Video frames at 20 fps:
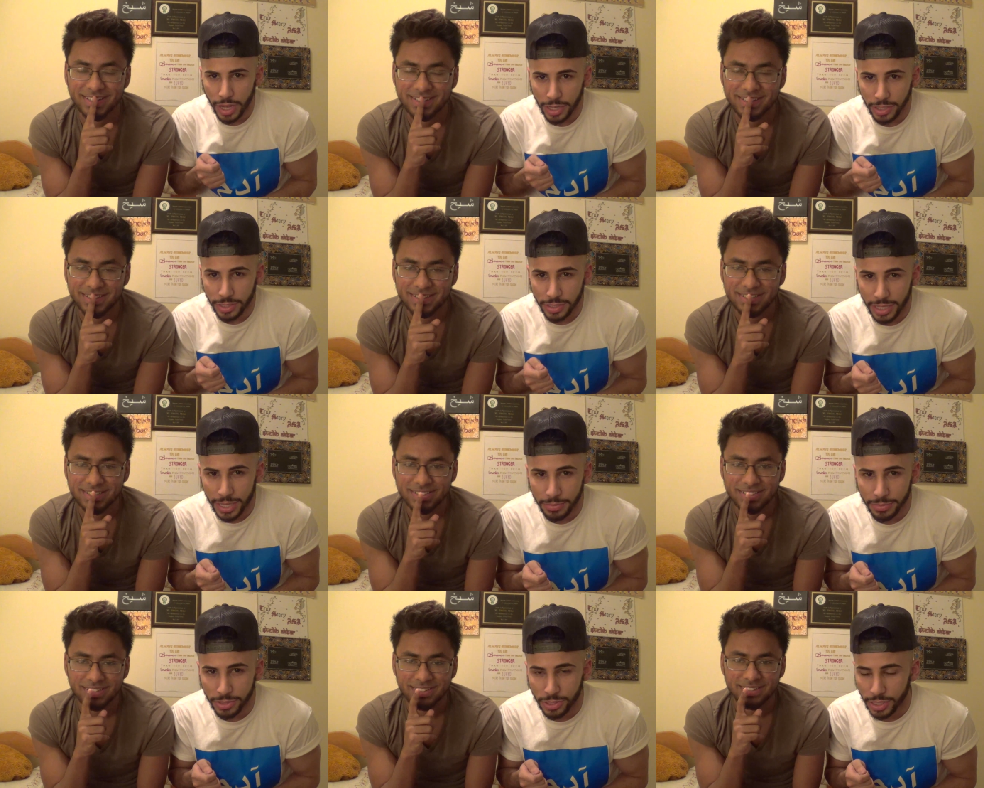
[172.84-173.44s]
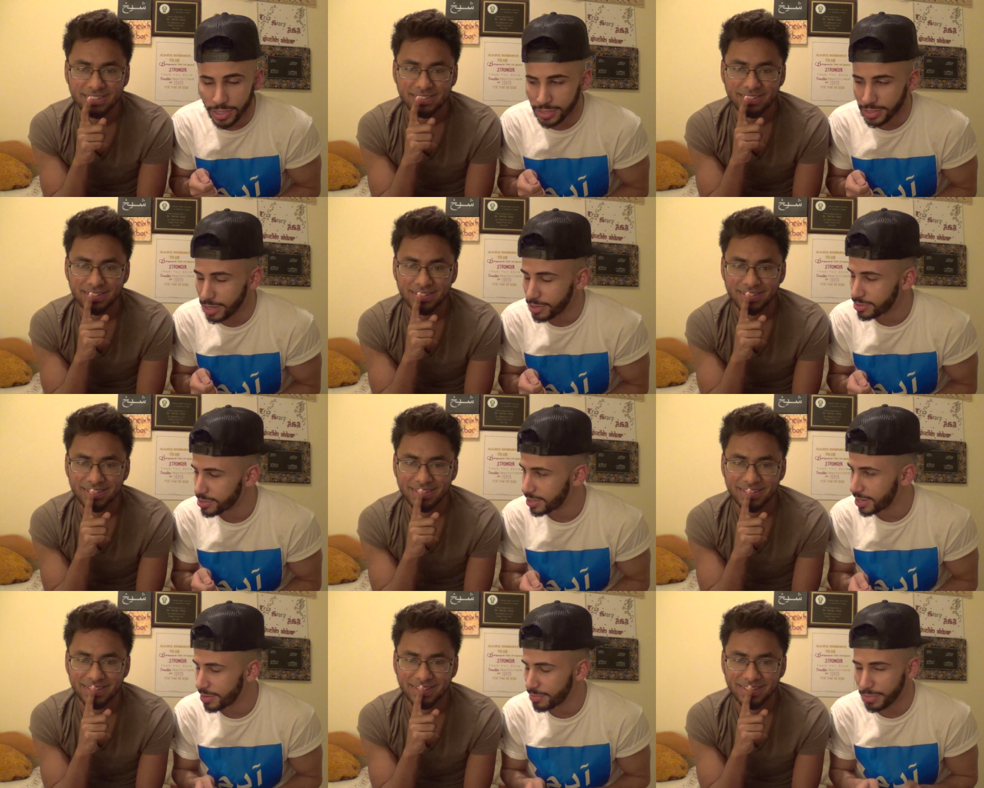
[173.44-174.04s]
Speaker 1: I just came to Sheik's
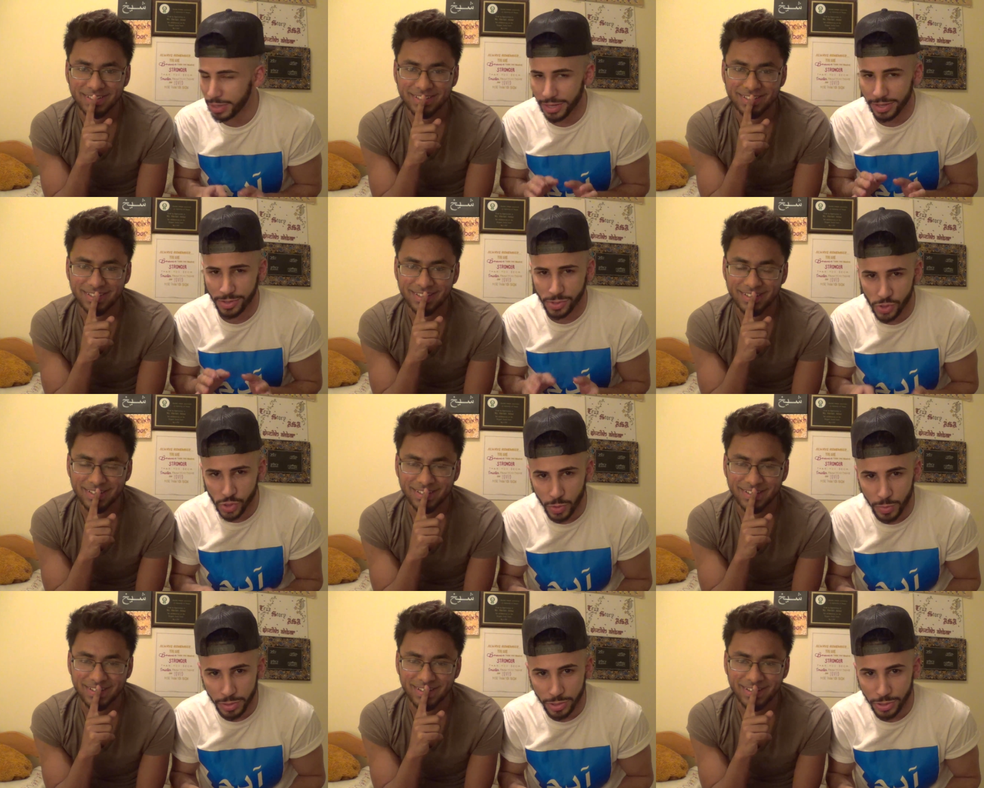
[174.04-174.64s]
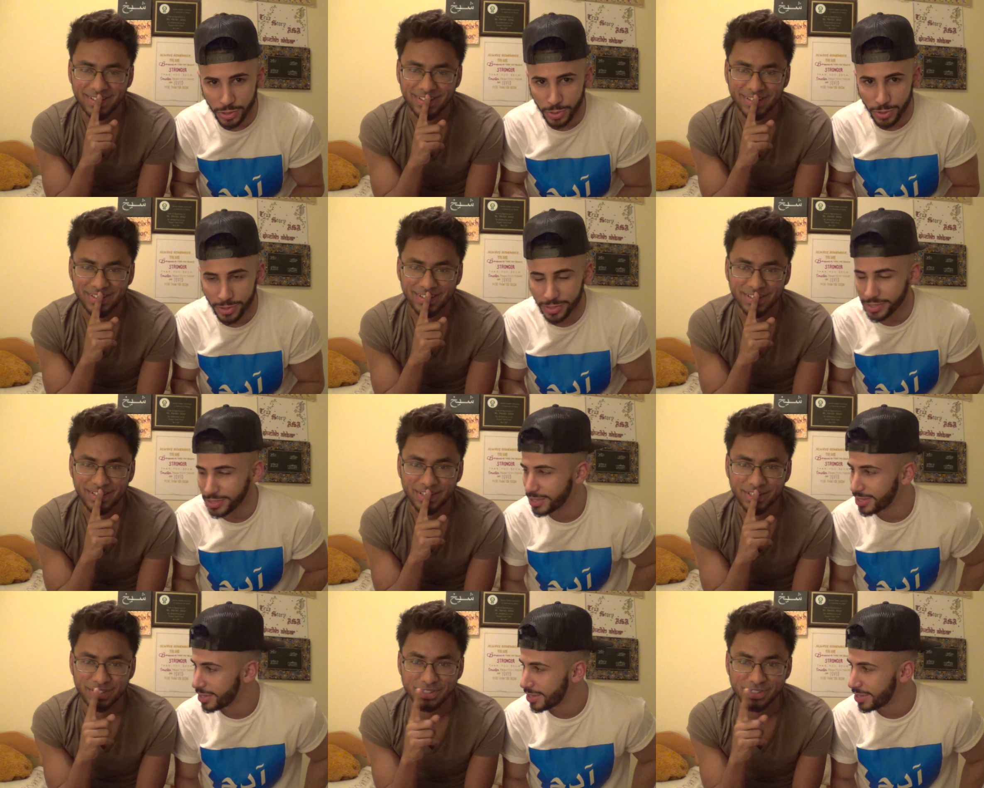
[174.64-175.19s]
house and I'm making so much noise.